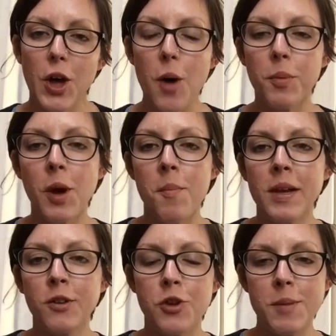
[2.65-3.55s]

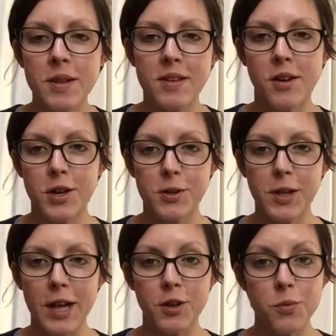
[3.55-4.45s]
upcoming treatment cycle
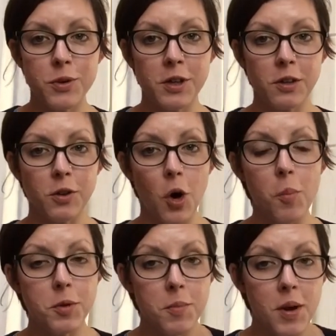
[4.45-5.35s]
and you're wanting to
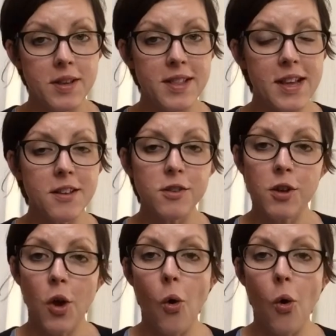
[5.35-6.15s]
optimize things,